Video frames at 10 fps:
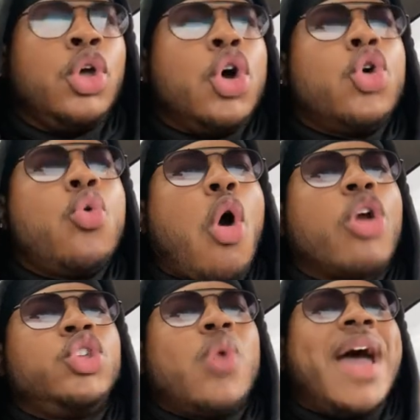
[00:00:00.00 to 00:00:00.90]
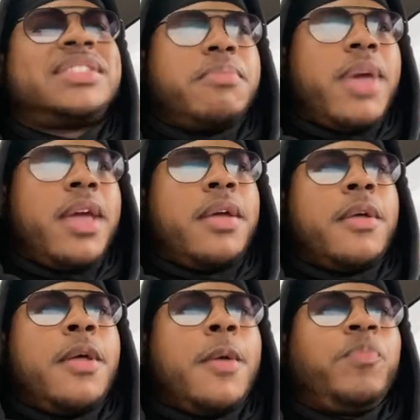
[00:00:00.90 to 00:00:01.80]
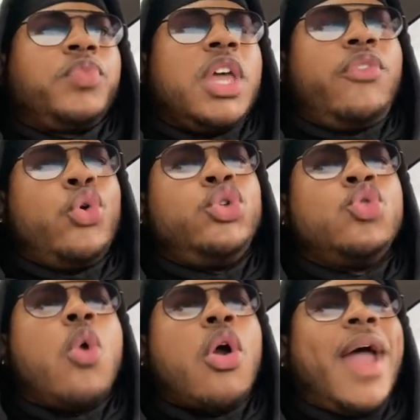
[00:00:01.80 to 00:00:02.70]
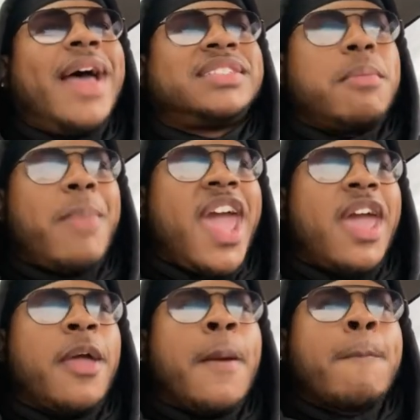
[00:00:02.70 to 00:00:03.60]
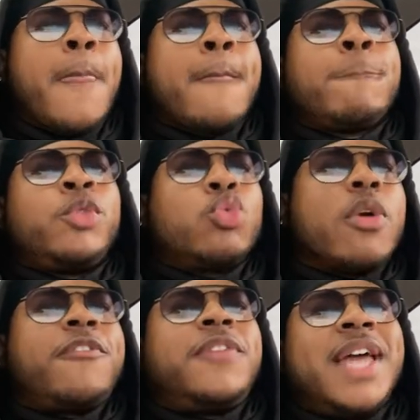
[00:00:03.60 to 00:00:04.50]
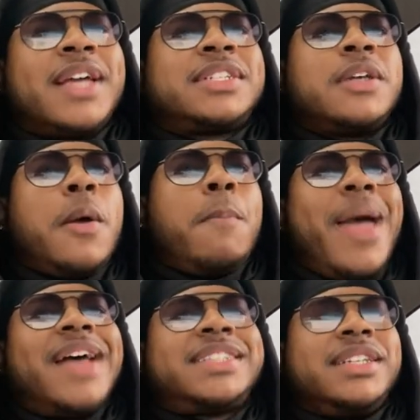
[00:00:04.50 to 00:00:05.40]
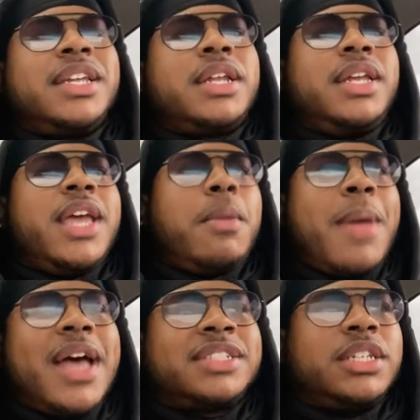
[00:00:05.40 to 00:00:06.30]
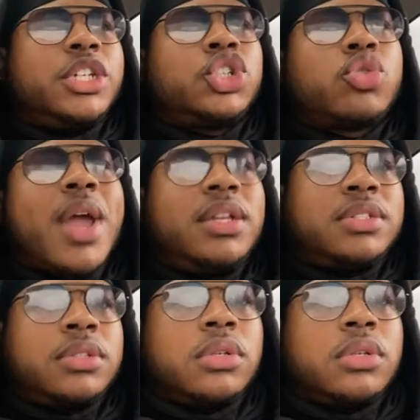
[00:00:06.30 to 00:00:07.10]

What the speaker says: Who are you as a man? If who you are as a man reflects masculinity and masculine traits,